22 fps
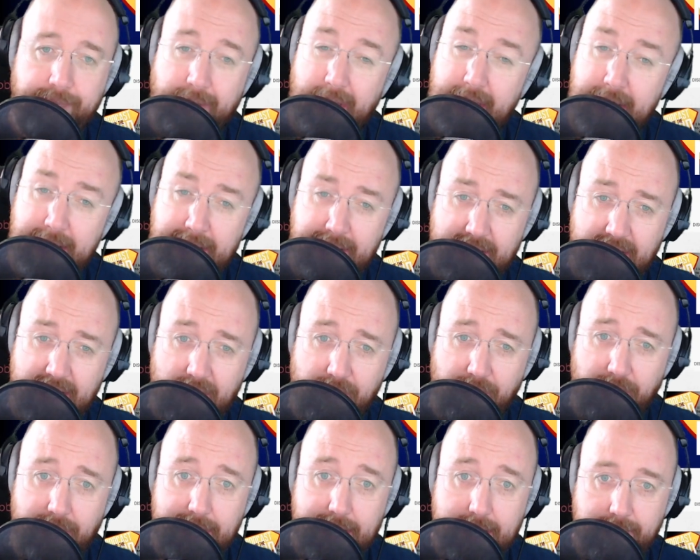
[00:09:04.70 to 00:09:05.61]
and
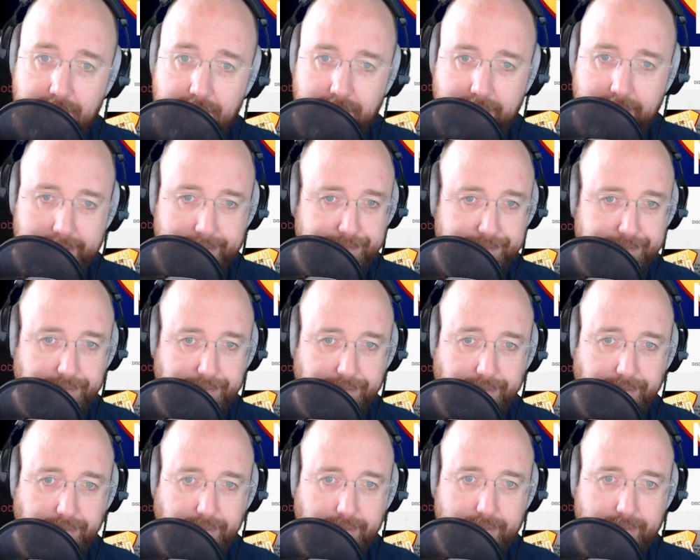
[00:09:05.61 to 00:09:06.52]
self love.
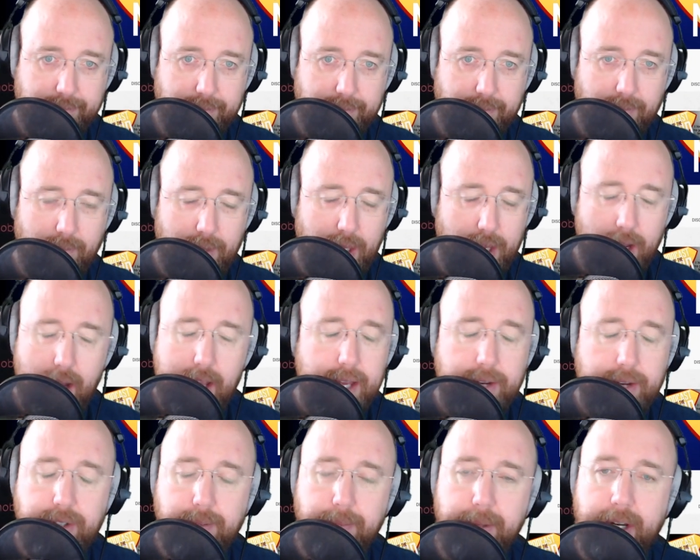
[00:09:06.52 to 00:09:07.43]

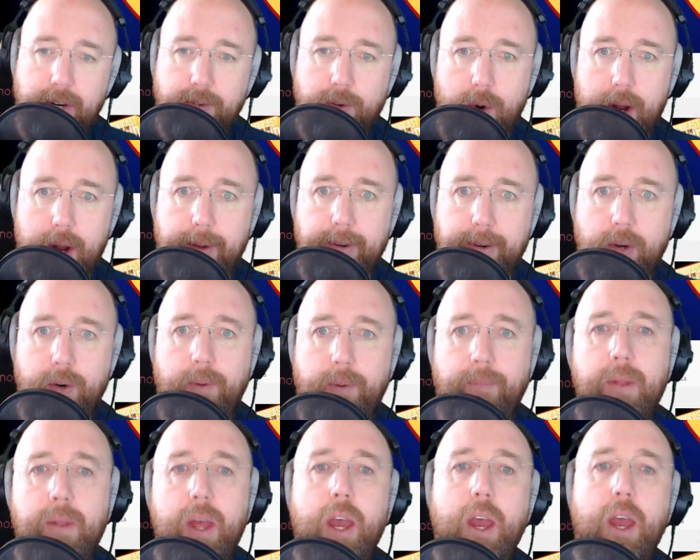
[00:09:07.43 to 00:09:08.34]
That was a bit of a rabbit hole.
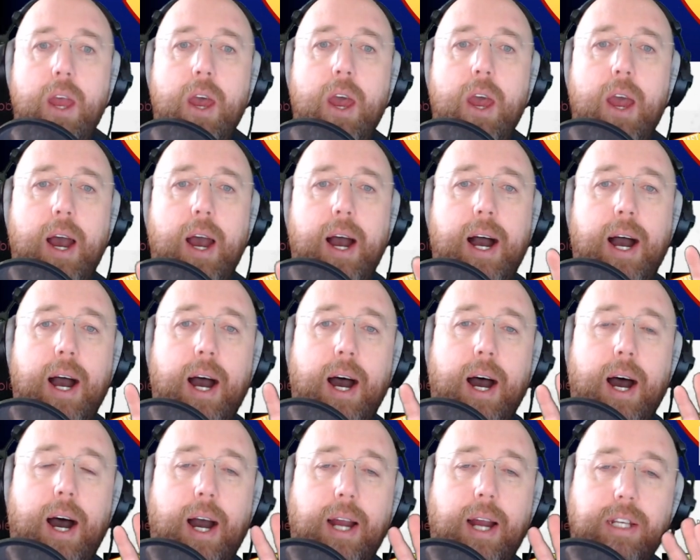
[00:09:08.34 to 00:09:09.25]

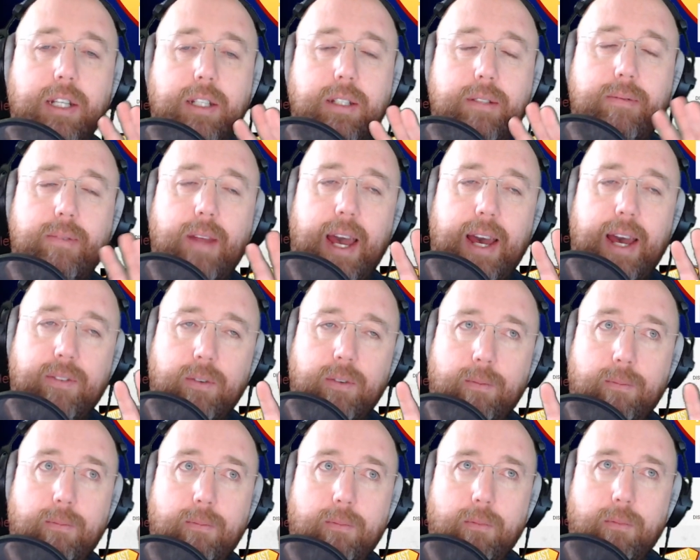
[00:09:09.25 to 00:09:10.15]
I just haven't
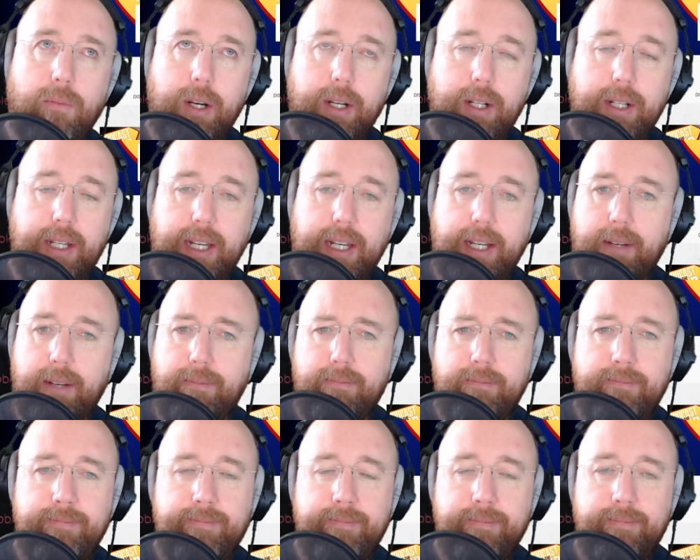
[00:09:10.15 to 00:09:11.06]
really
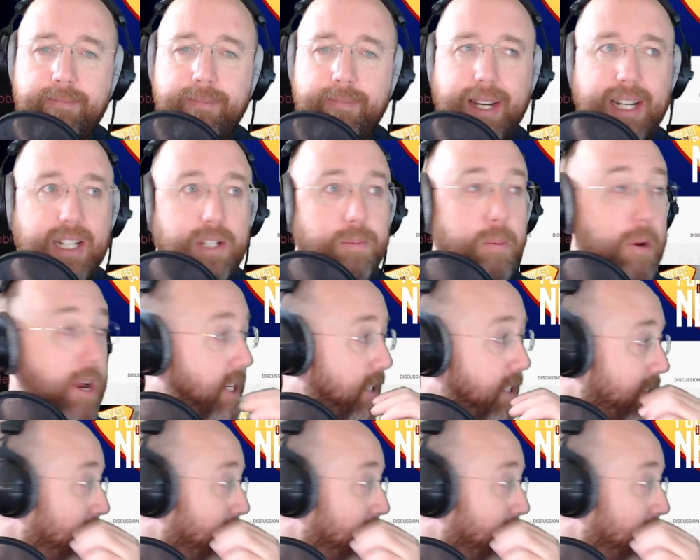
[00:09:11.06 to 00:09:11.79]
expressed